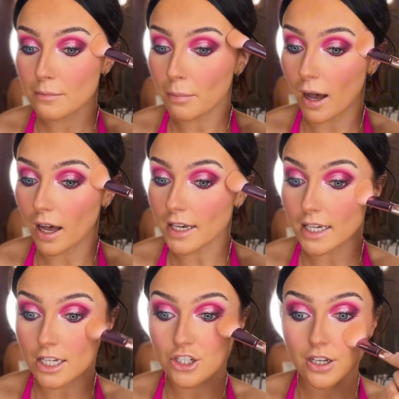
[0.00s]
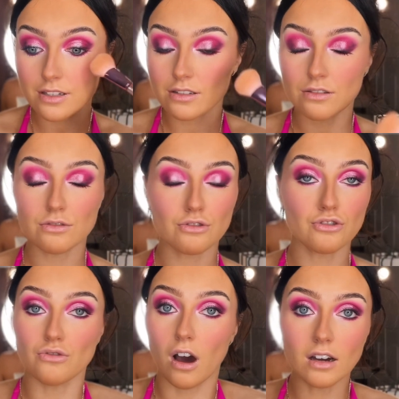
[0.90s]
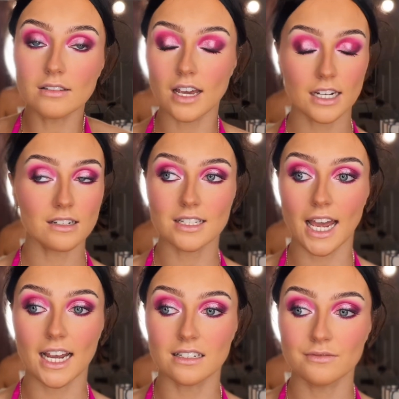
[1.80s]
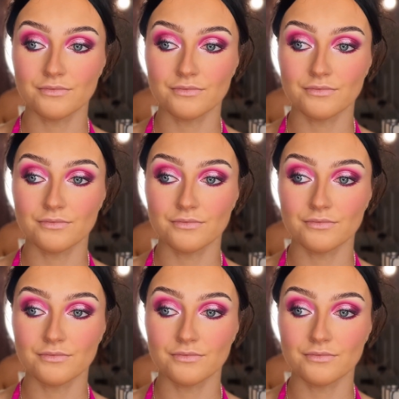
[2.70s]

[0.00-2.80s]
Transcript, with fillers: but he just shrugged and said,